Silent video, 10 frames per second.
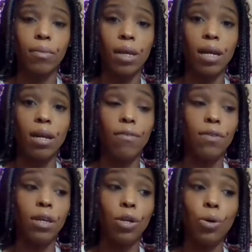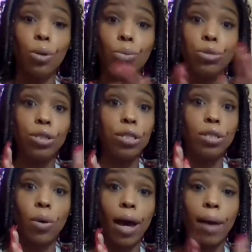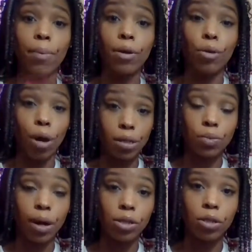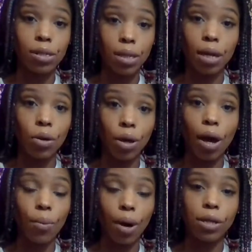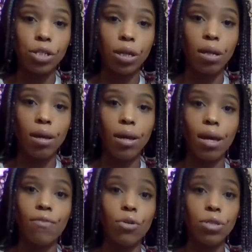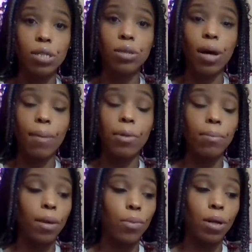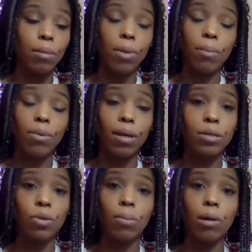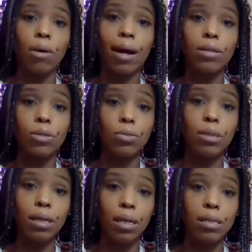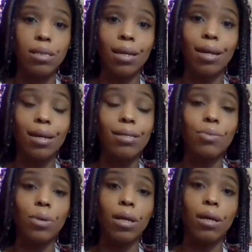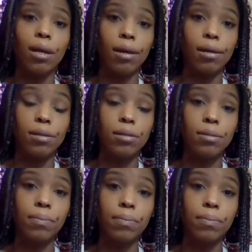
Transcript: And if you just so happen, cross-watcher, because I know y'all watching, if you just so happen to be one of the people that Scorpio had to release, then it is what it is.